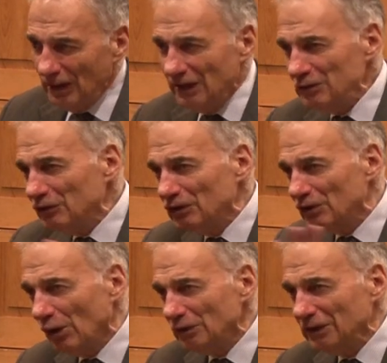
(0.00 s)
And you see
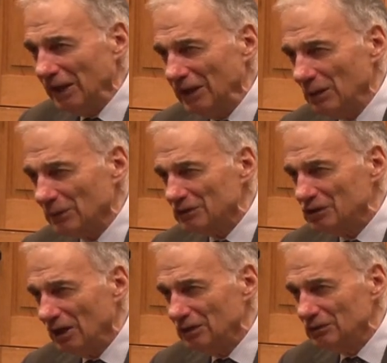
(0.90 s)
the whole dynamic
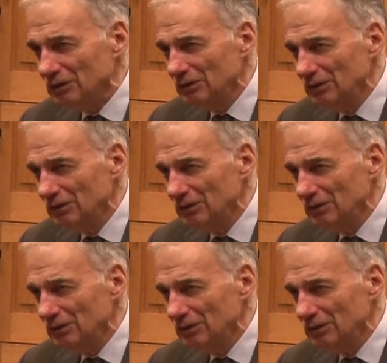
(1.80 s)
change.